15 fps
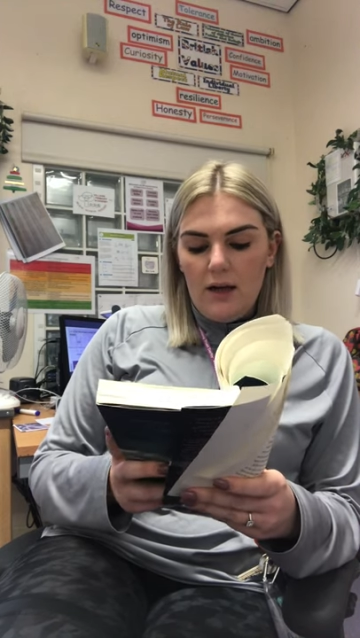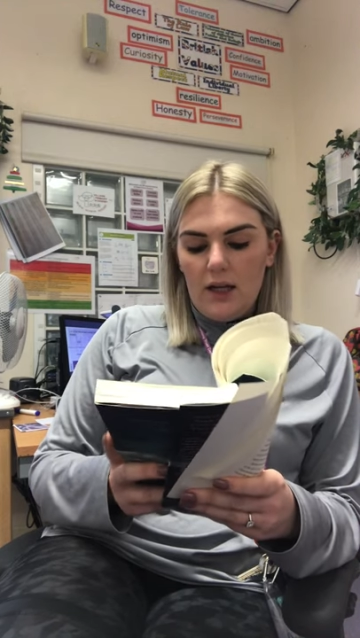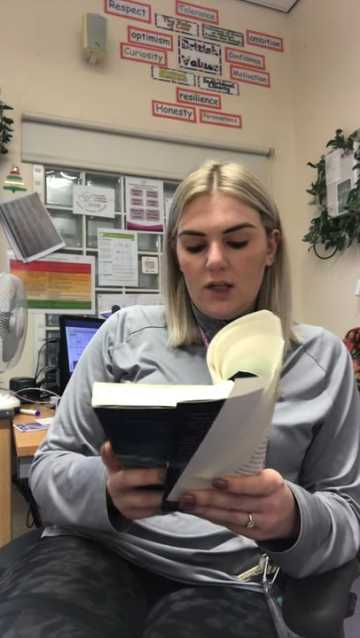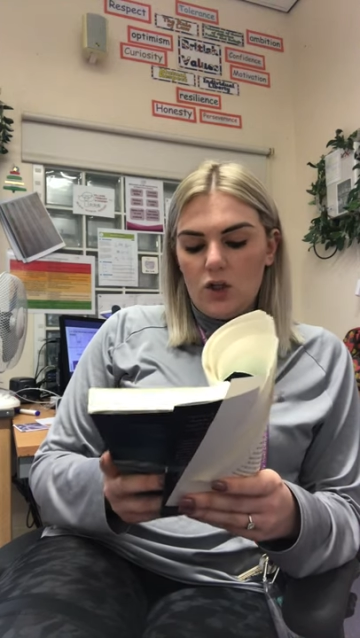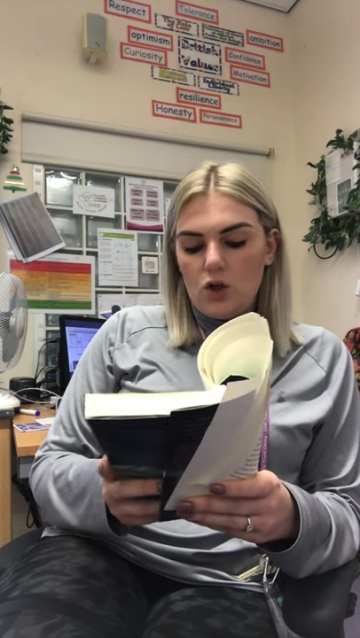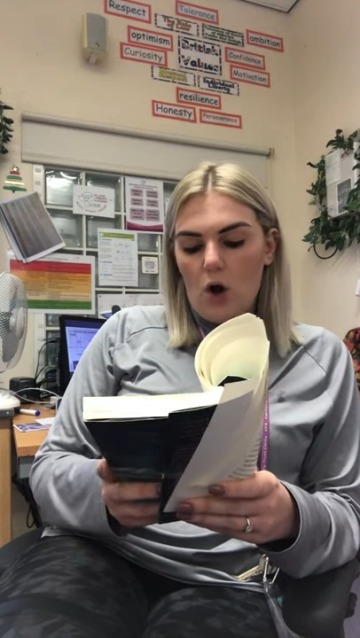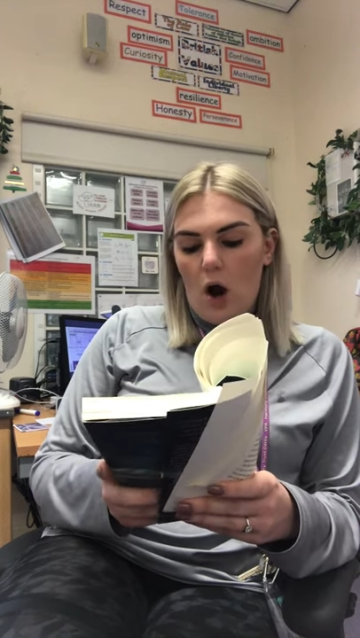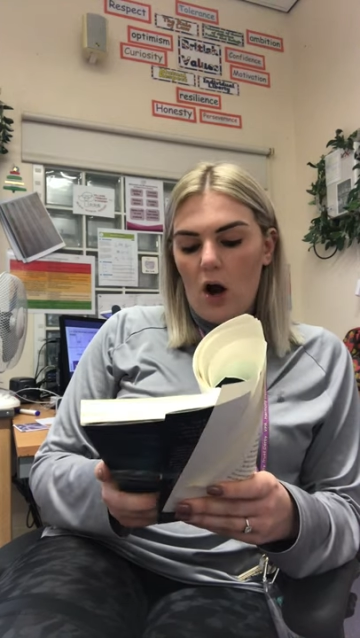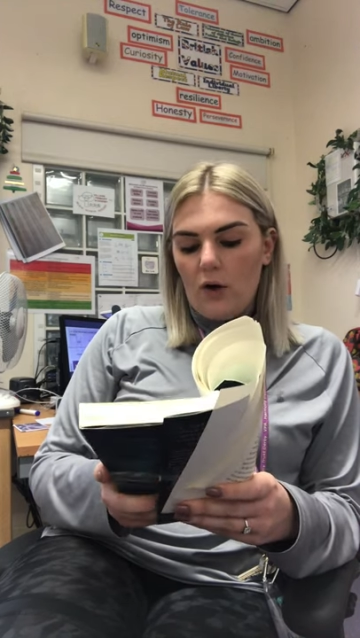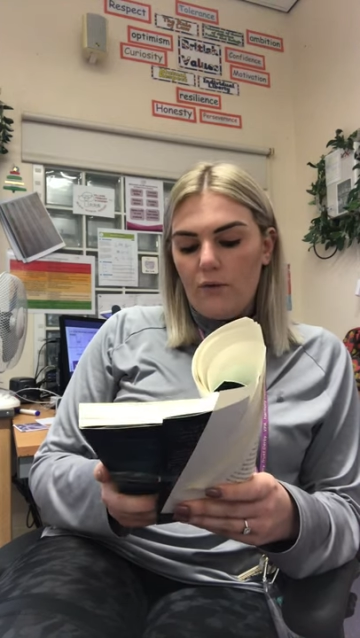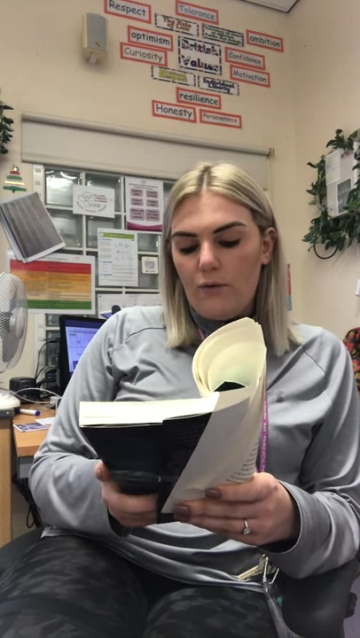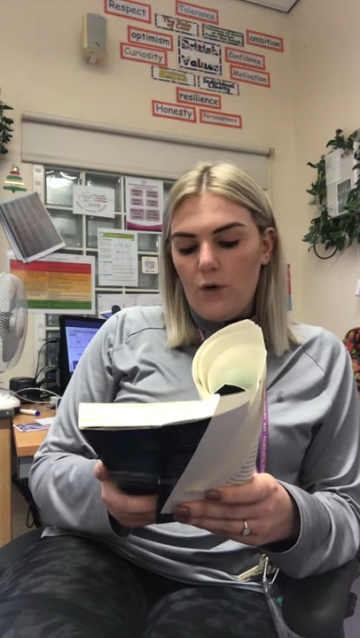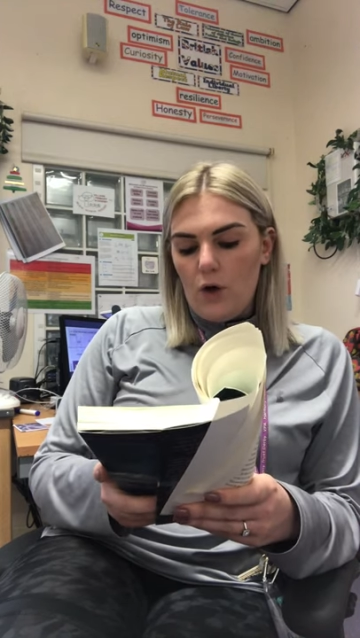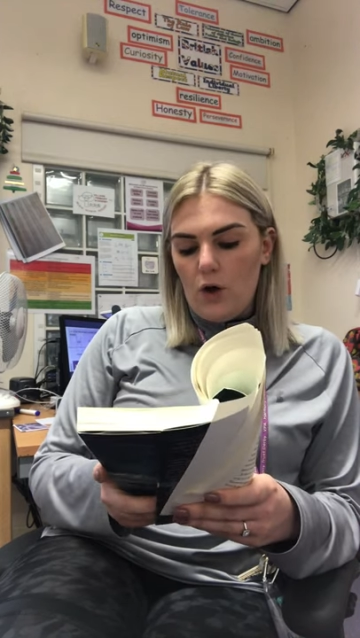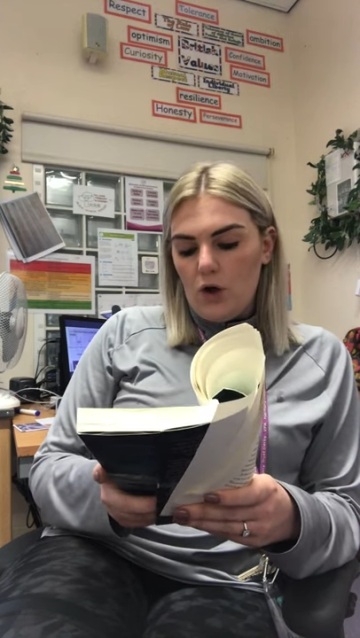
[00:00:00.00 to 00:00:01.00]
its dark
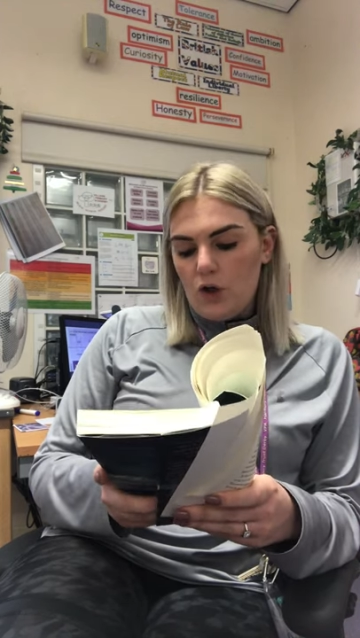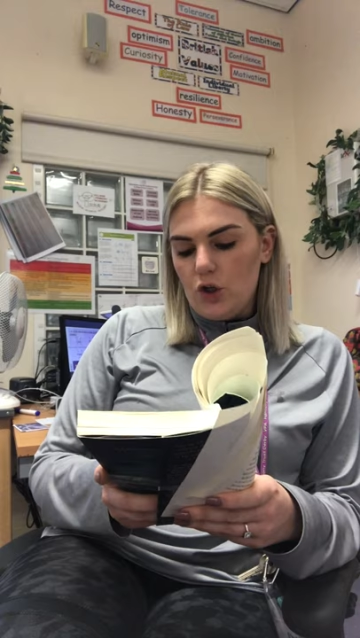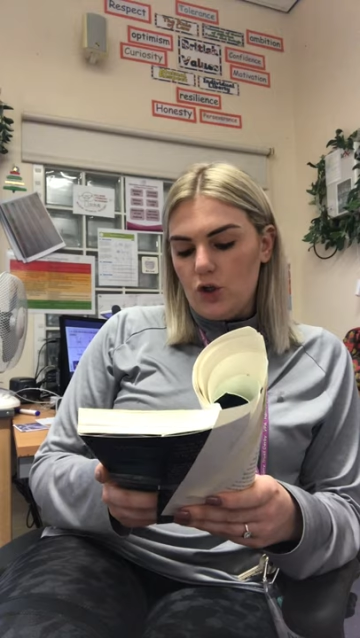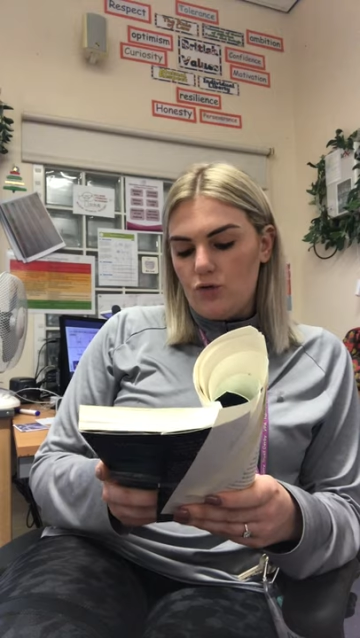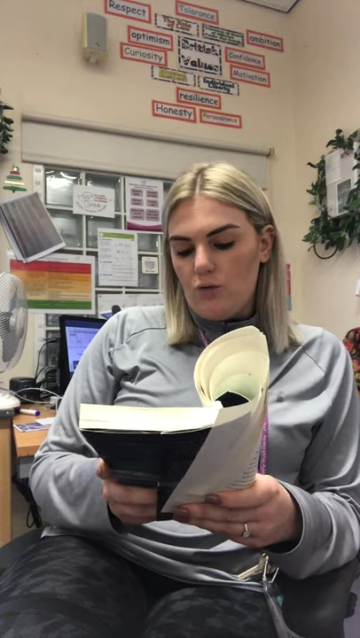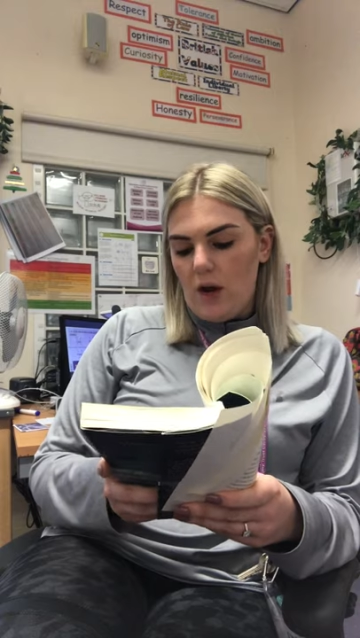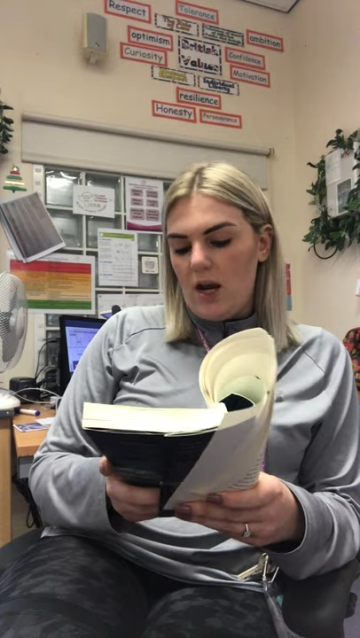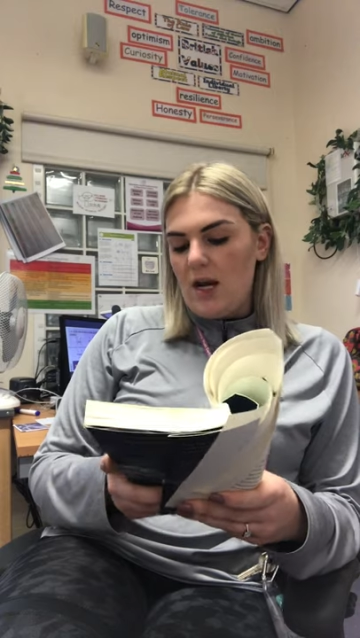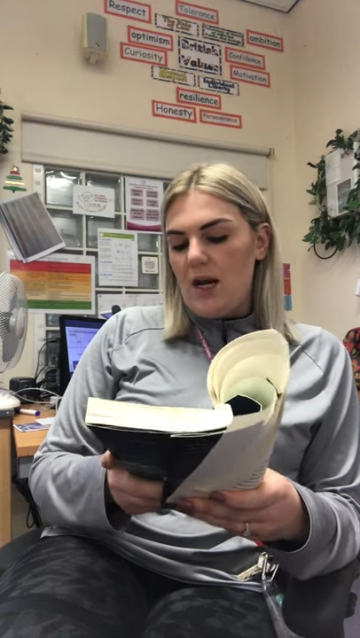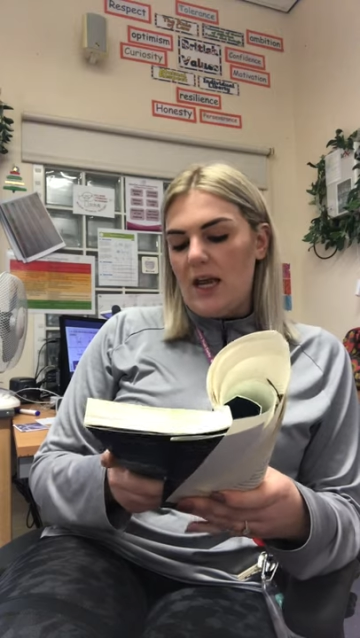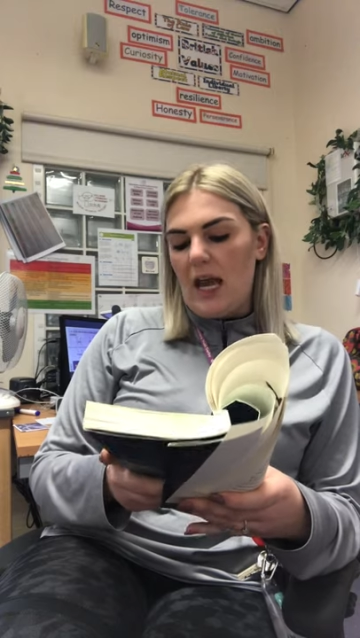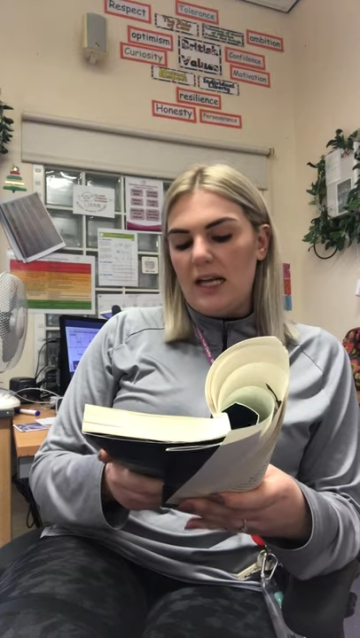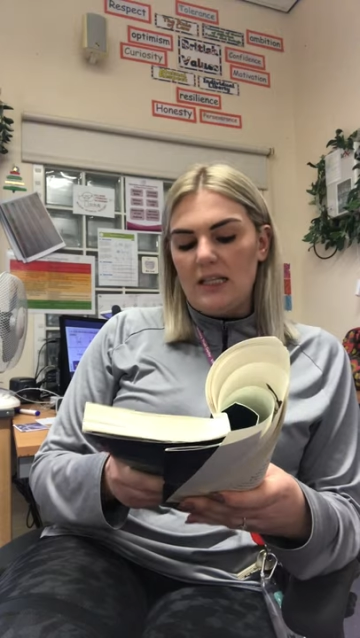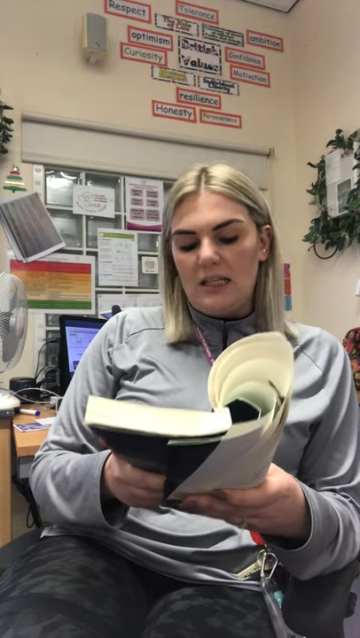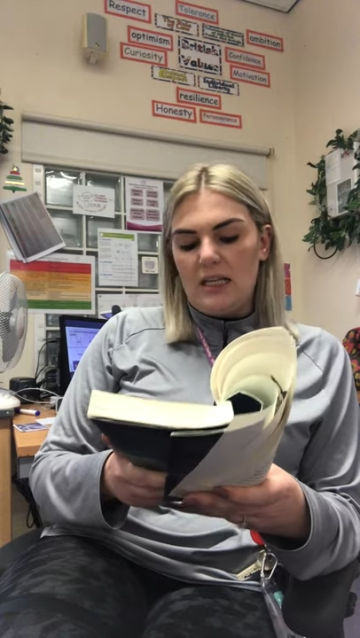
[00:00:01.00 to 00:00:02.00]
fur a strain
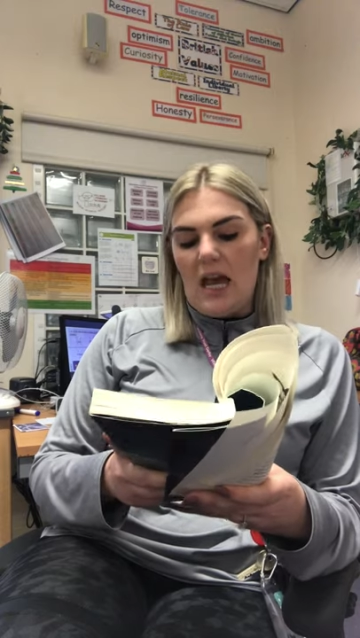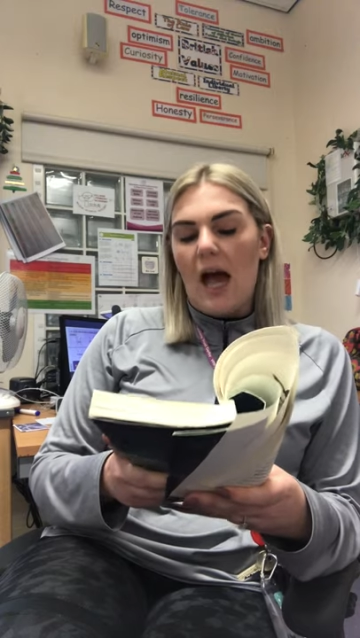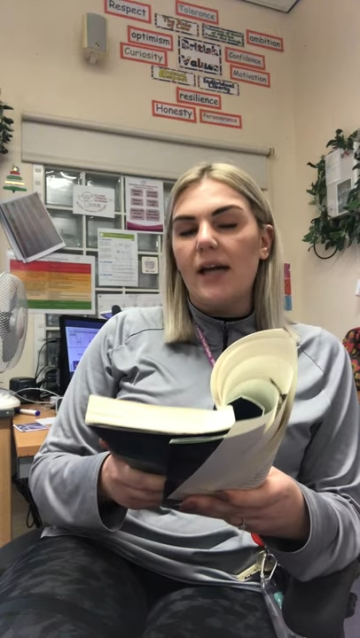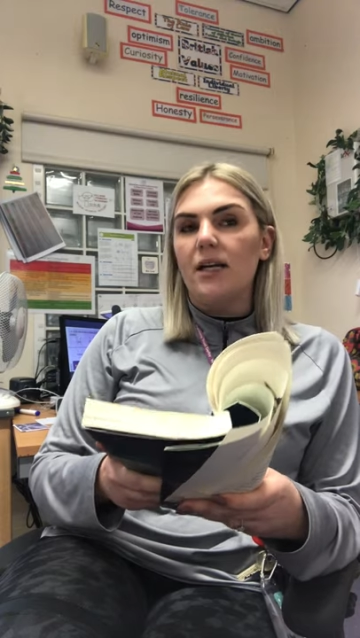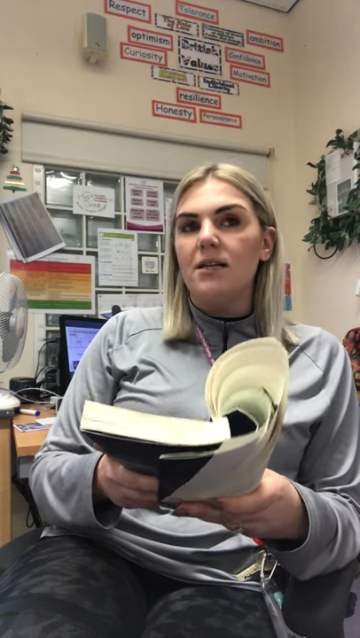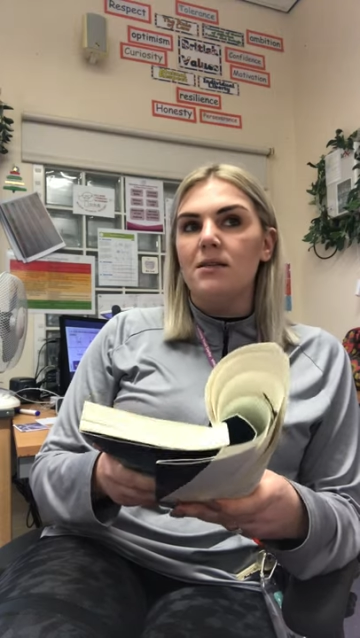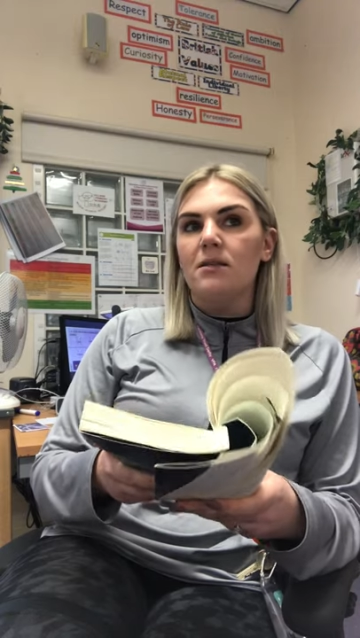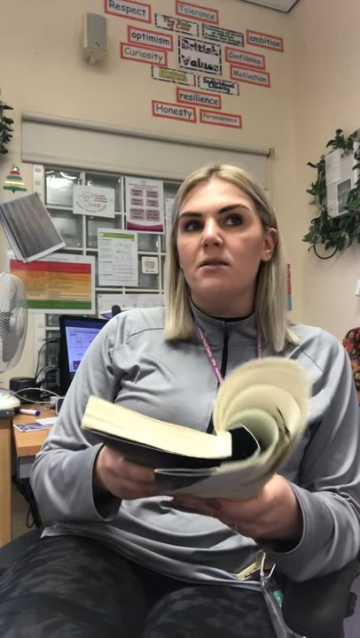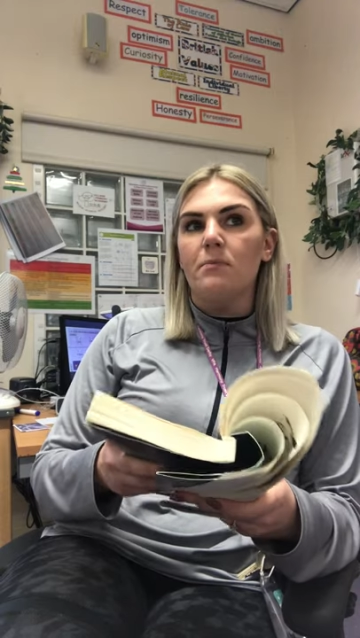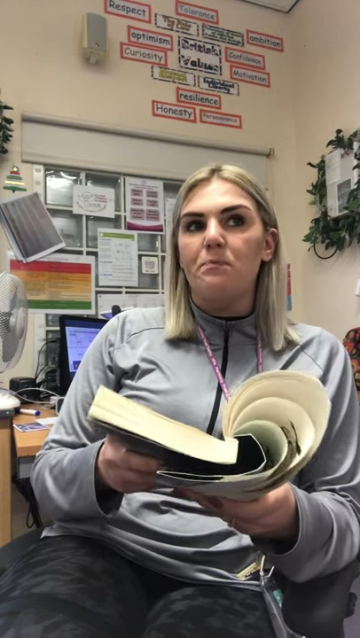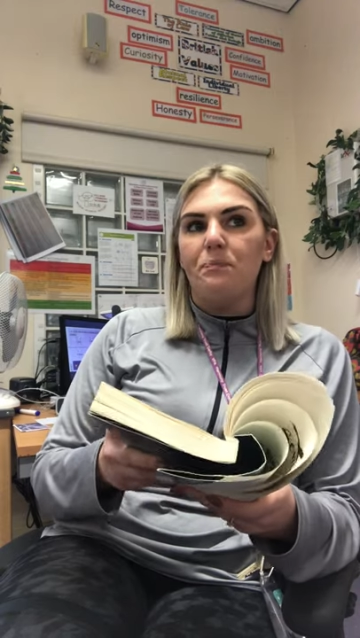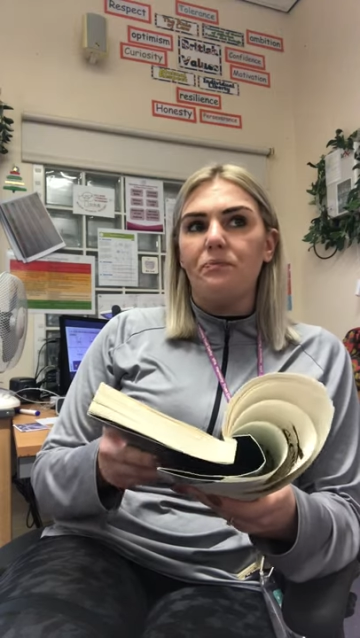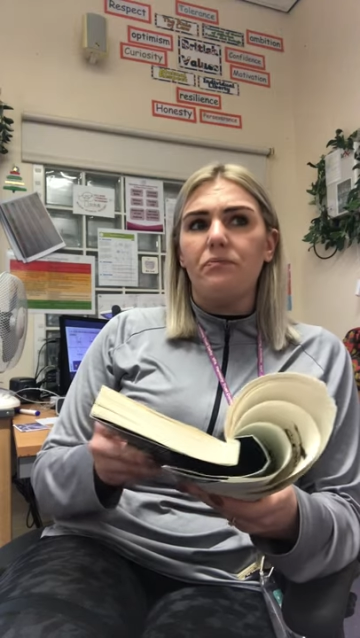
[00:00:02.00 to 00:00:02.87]
against the ice.